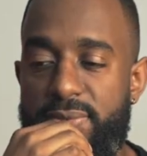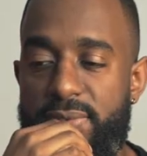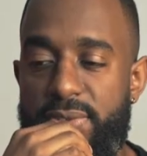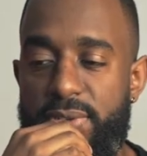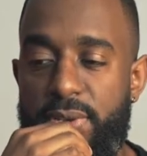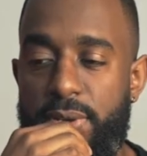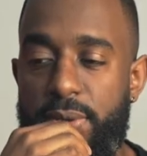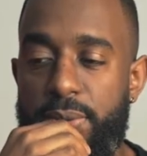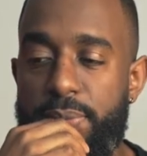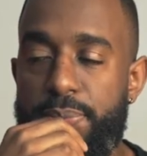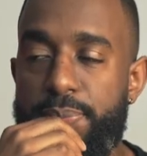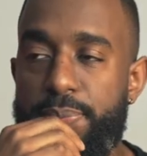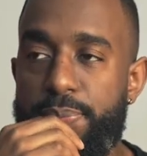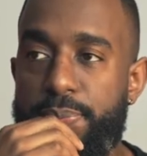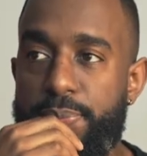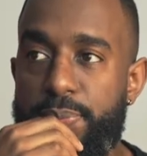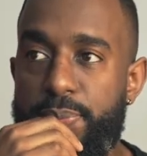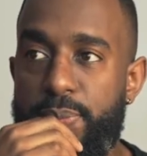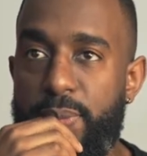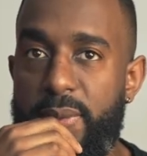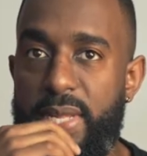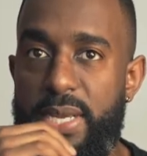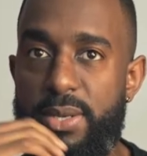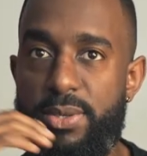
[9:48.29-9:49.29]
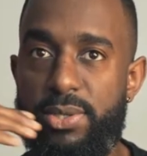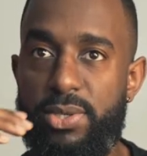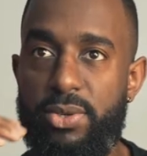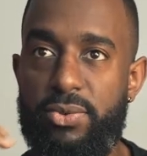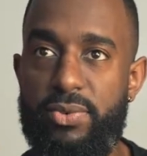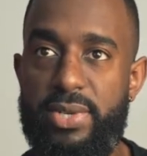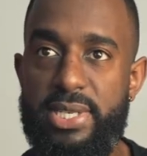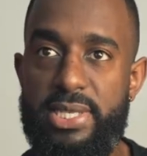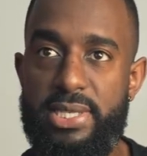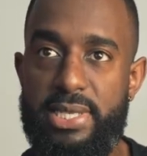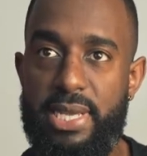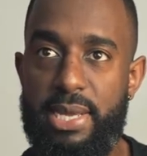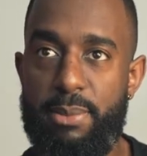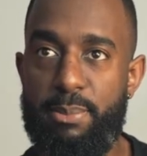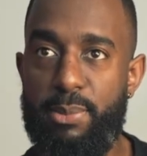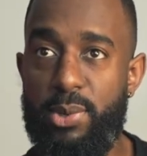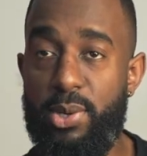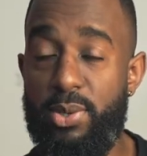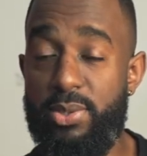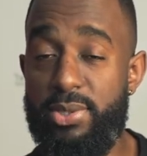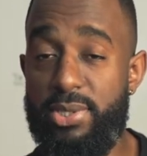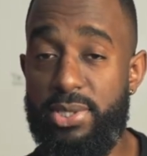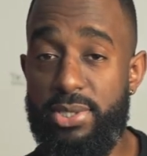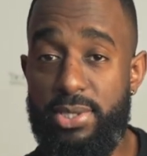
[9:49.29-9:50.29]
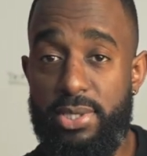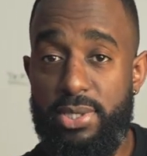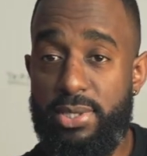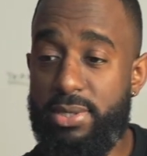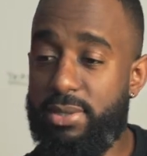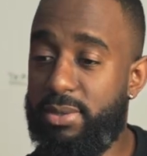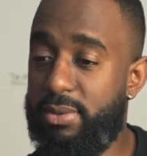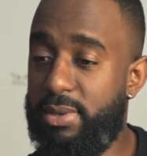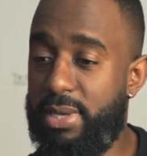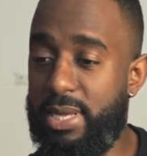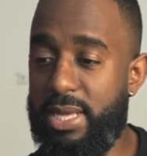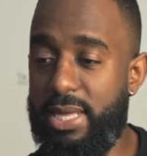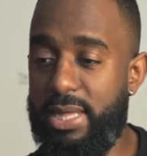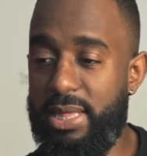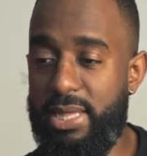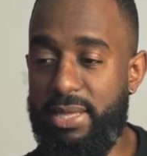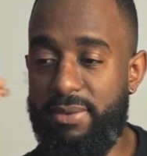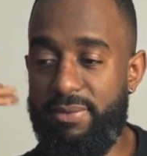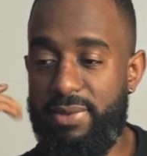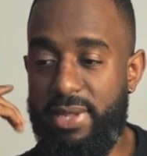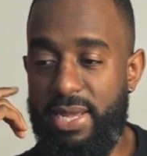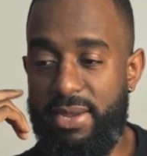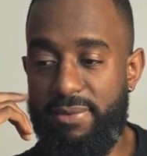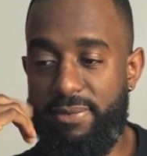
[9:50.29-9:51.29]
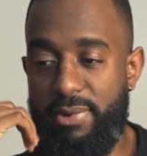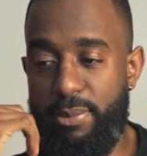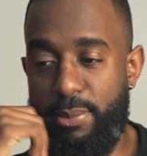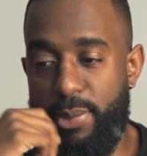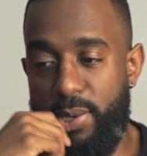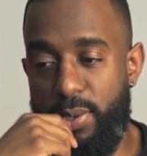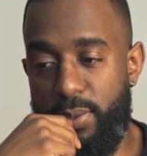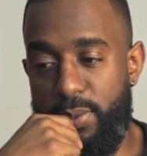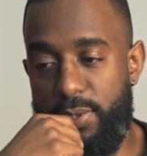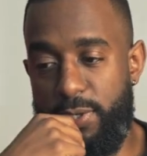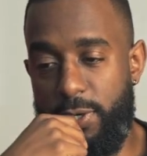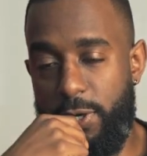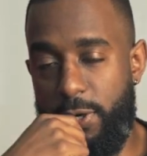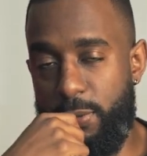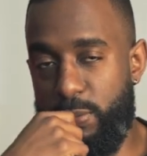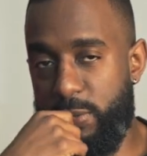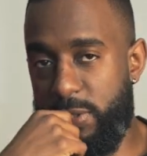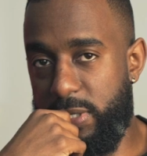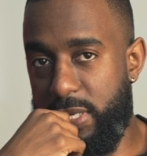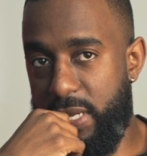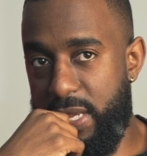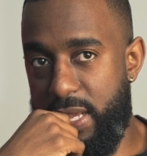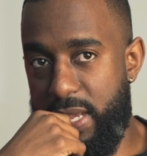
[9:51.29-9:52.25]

So it was a reset mode to just live life on my own terms.